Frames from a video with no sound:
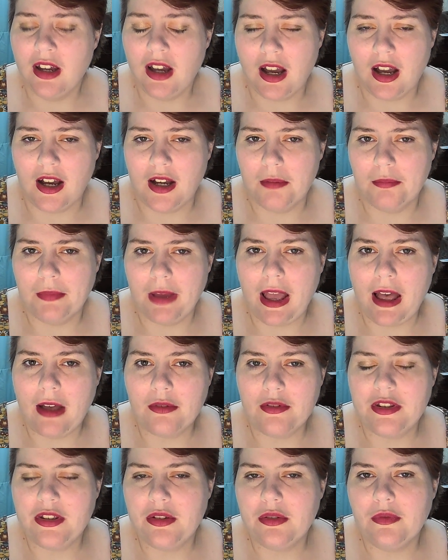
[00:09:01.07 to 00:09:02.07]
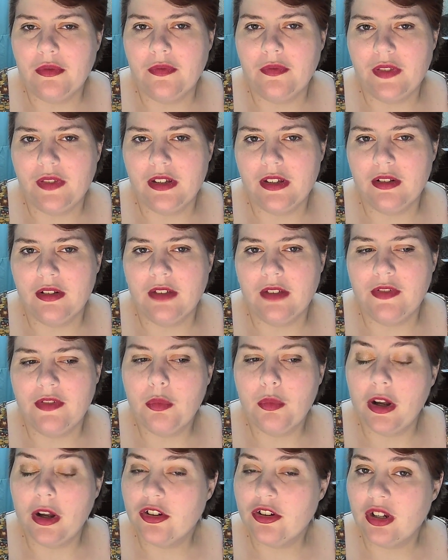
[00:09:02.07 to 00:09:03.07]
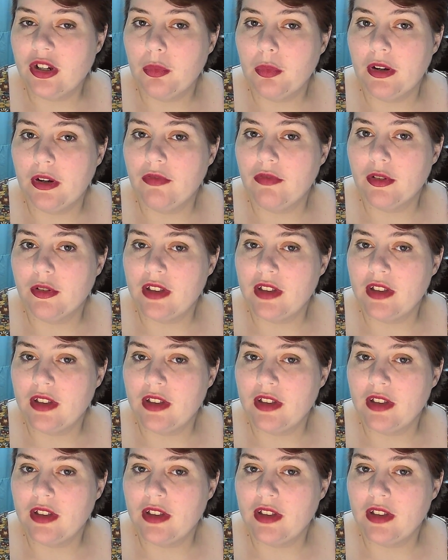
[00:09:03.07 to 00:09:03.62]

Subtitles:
How do you feel, if you watched it when it first